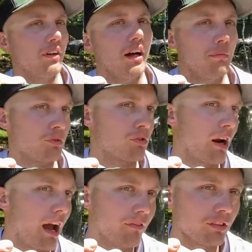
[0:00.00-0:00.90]
I'm
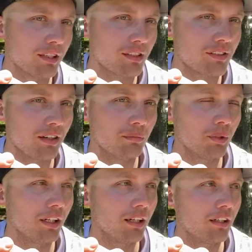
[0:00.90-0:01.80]
traveling
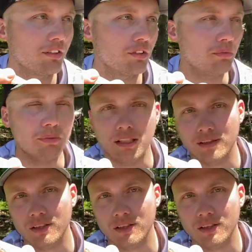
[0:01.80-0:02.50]
somewhere to meet